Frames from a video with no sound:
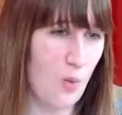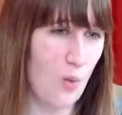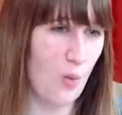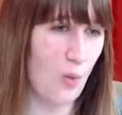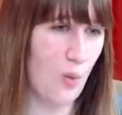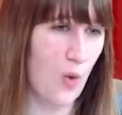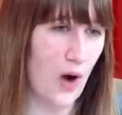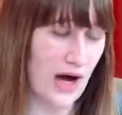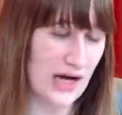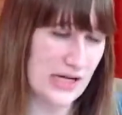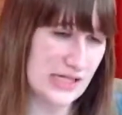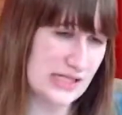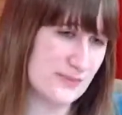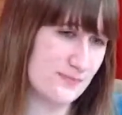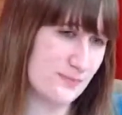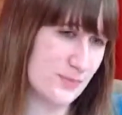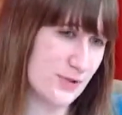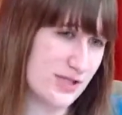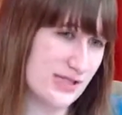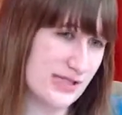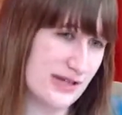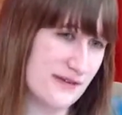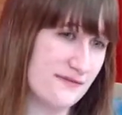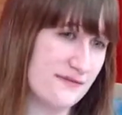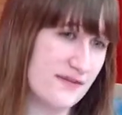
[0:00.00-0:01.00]
Why is
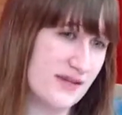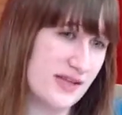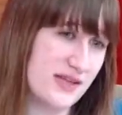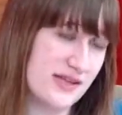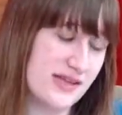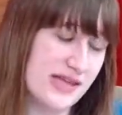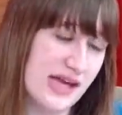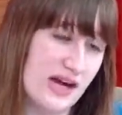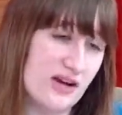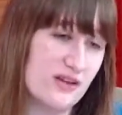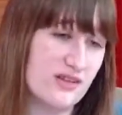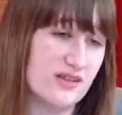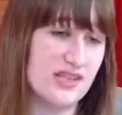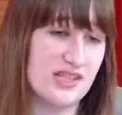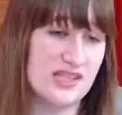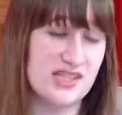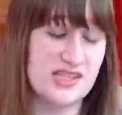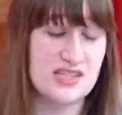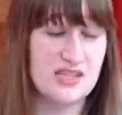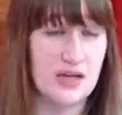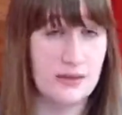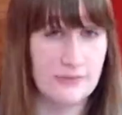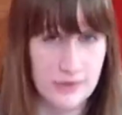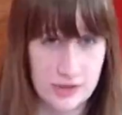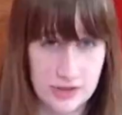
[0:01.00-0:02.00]
Persephone there in the
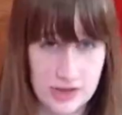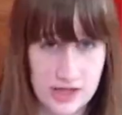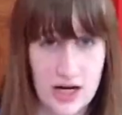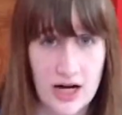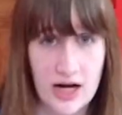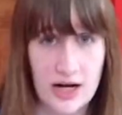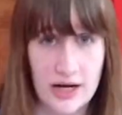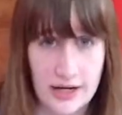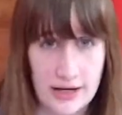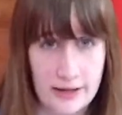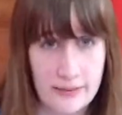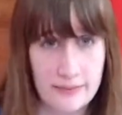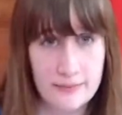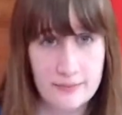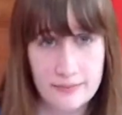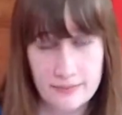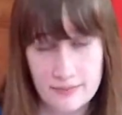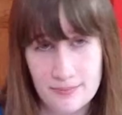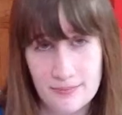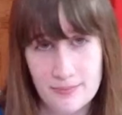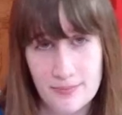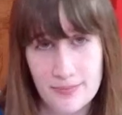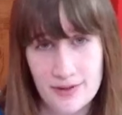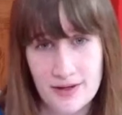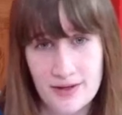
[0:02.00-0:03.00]
summertime?
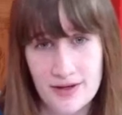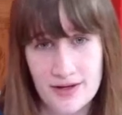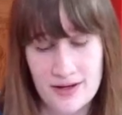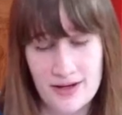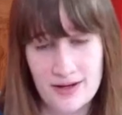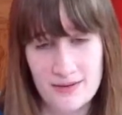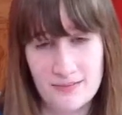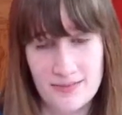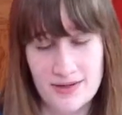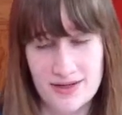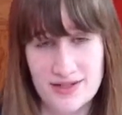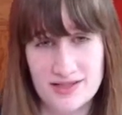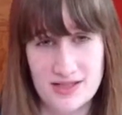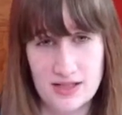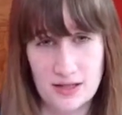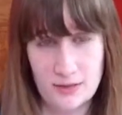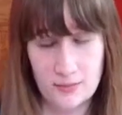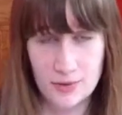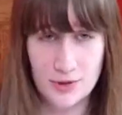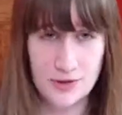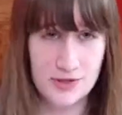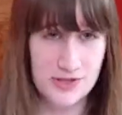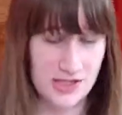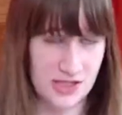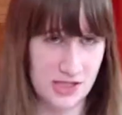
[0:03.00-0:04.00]
Because in the
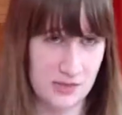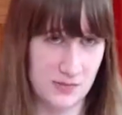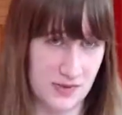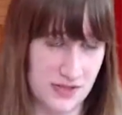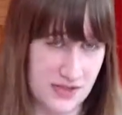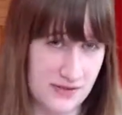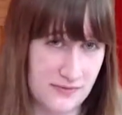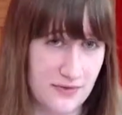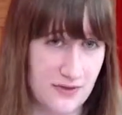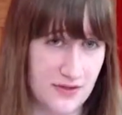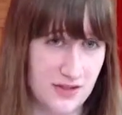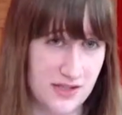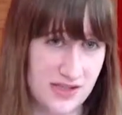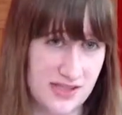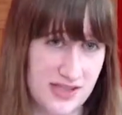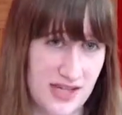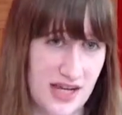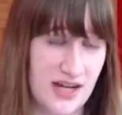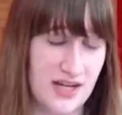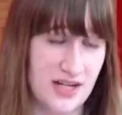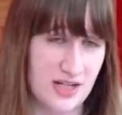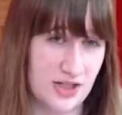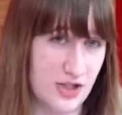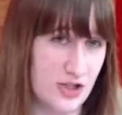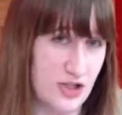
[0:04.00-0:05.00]
books it specifically
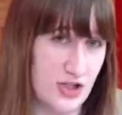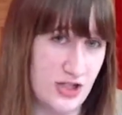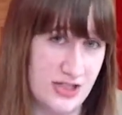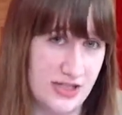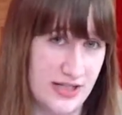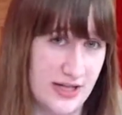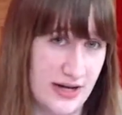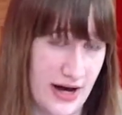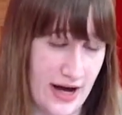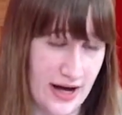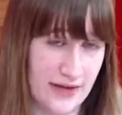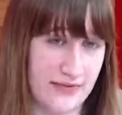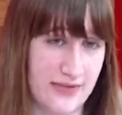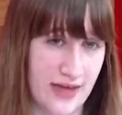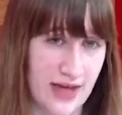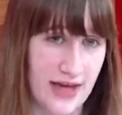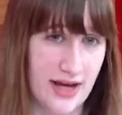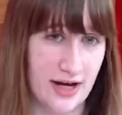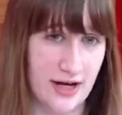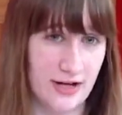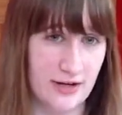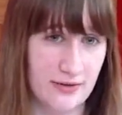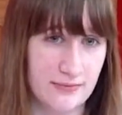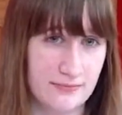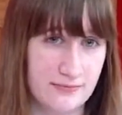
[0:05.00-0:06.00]
stated she's not
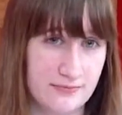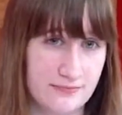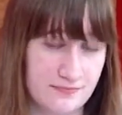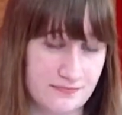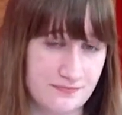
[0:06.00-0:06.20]
there.